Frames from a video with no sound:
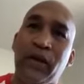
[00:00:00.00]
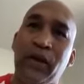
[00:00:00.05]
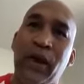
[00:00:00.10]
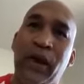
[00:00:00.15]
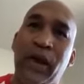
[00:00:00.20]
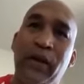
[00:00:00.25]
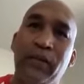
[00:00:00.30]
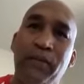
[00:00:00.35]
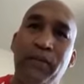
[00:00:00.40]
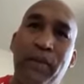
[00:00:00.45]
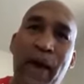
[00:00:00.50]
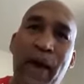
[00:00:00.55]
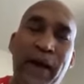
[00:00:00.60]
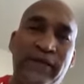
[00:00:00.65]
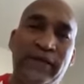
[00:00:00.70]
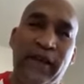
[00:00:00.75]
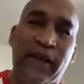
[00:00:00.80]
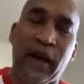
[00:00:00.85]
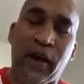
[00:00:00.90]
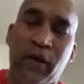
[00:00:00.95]
like Max
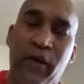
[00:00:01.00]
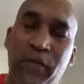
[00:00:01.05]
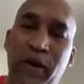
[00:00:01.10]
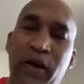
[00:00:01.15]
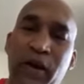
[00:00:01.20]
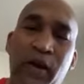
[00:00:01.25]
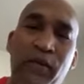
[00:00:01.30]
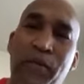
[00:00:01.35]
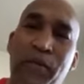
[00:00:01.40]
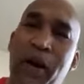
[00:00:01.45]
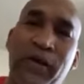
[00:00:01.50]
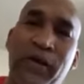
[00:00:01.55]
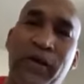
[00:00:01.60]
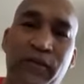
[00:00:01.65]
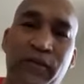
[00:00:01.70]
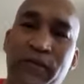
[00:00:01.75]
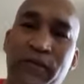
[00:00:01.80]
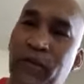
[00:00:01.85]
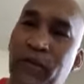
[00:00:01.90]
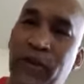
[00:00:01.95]
Kellerman, everybody
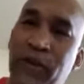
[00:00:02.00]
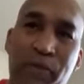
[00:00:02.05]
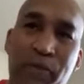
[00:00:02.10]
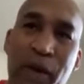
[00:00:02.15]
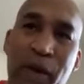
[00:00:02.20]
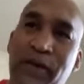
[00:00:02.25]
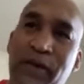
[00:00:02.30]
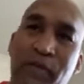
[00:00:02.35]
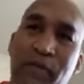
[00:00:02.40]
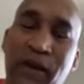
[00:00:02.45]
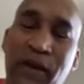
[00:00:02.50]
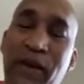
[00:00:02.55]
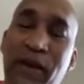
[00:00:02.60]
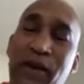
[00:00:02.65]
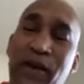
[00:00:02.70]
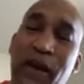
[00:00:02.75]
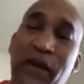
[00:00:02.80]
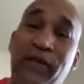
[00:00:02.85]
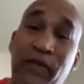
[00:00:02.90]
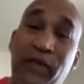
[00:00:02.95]
respected me
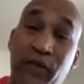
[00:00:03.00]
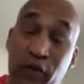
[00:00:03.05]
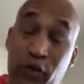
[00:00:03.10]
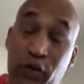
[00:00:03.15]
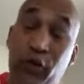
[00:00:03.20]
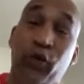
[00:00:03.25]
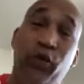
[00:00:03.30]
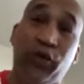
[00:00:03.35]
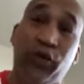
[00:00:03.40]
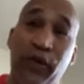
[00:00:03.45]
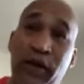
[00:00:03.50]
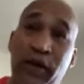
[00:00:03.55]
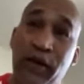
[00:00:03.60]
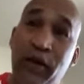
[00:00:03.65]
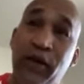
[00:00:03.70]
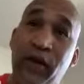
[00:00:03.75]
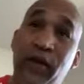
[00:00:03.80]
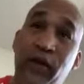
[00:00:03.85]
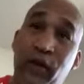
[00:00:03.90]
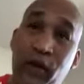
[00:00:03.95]
as a truth,
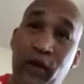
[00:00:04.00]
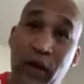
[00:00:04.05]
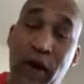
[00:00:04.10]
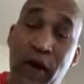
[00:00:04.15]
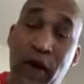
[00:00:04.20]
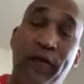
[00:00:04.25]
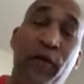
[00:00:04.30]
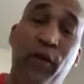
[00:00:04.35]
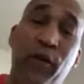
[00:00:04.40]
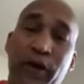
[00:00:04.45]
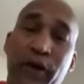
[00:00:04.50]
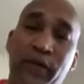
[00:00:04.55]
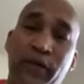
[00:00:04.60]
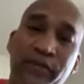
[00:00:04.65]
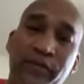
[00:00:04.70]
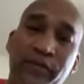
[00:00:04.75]
you know, heavyweight.